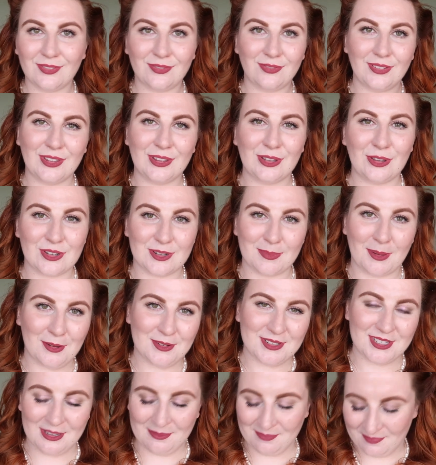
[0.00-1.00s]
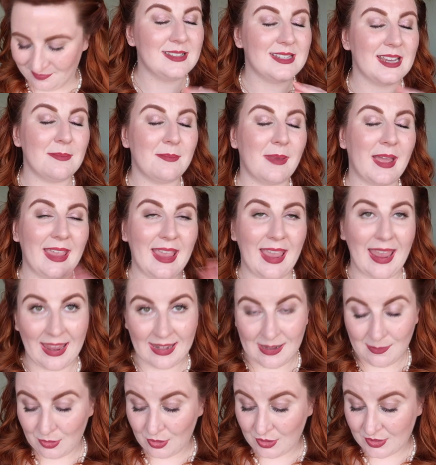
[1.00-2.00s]
feeling good about it. Didn't buy
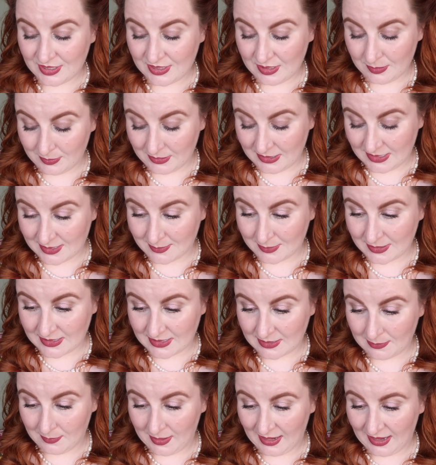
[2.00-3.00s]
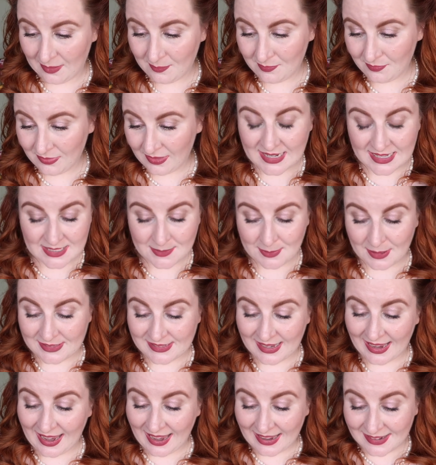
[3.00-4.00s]
any beauty replacements in May, didn't
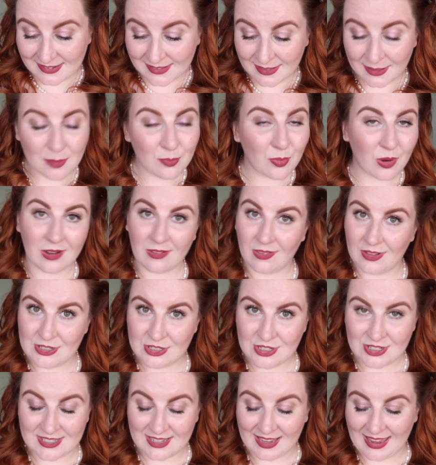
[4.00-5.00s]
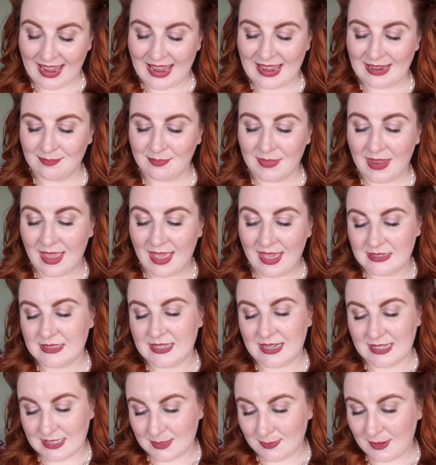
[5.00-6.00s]
spend anything in work lunches again,
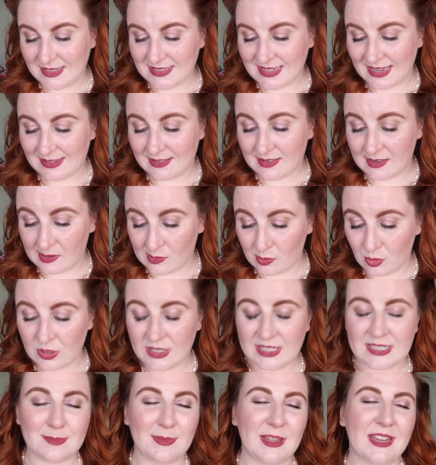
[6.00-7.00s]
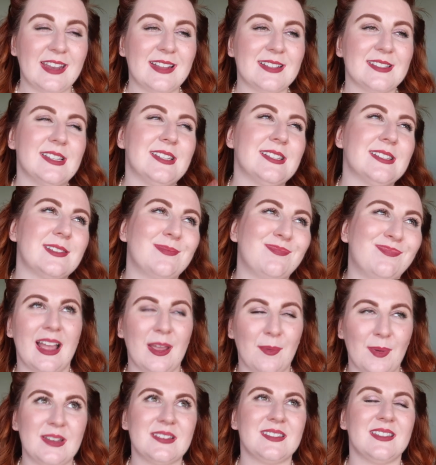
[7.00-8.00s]
didn't spend anything on experiences.
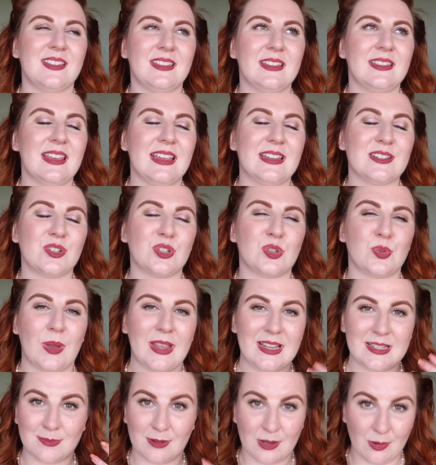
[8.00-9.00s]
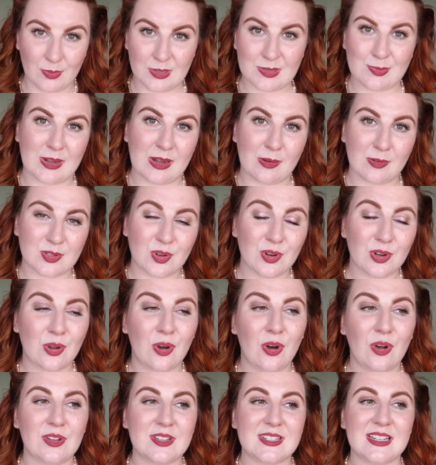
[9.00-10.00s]
I went to the theatre twice, but it was when I was on
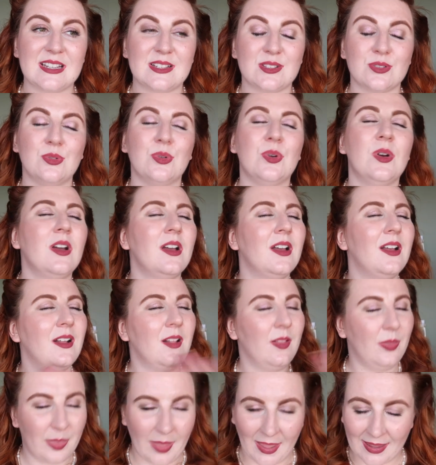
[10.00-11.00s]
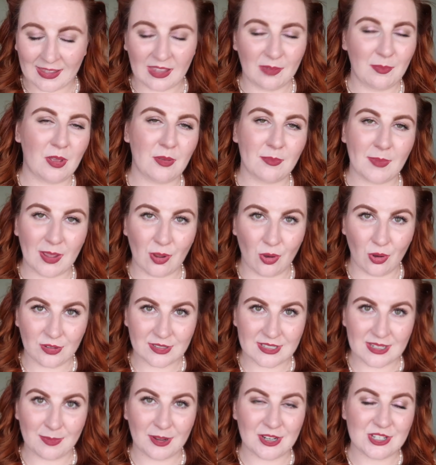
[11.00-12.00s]
holiday, so that came out of my
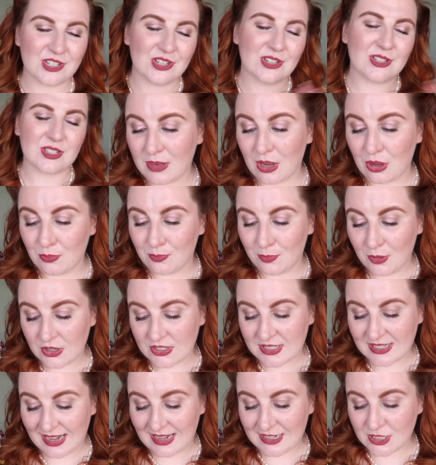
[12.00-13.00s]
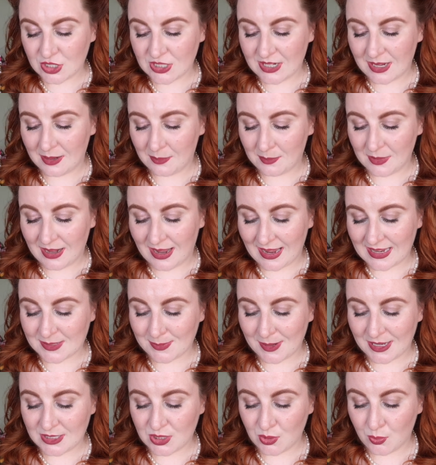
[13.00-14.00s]
holiday budget. Now books and entertainment, I
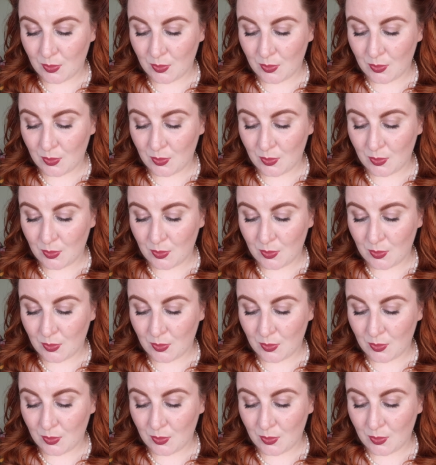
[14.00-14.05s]
spent